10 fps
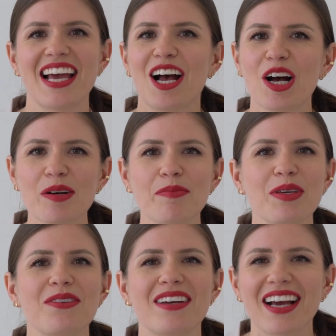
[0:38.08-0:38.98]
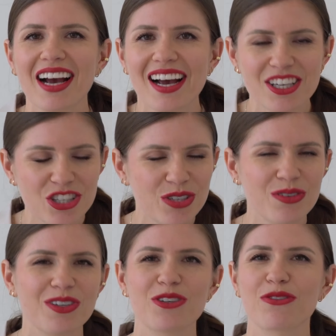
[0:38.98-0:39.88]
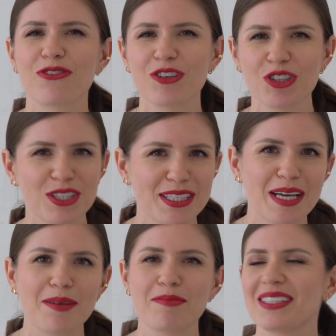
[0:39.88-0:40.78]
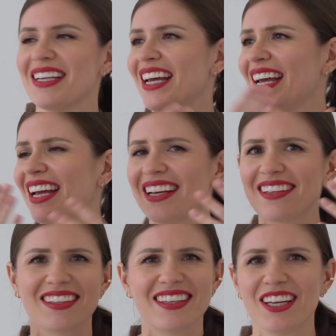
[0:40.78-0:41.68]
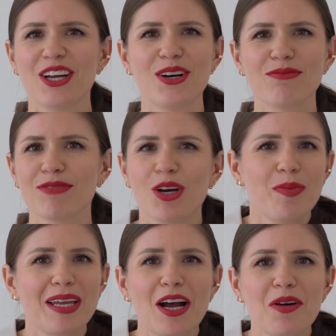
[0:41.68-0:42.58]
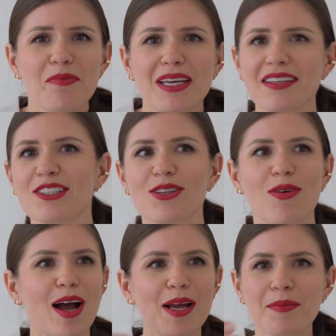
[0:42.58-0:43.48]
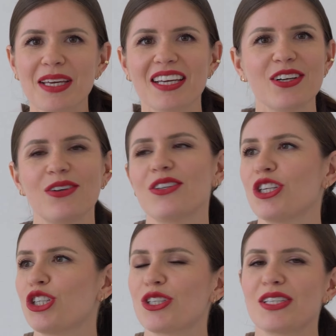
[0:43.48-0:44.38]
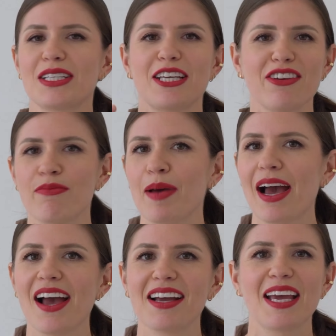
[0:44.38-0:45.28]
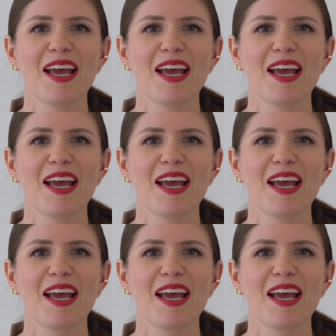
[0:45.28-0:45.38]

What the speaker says: help you, guide you on your first steps. You know, nobody helped me, so I am here to just give back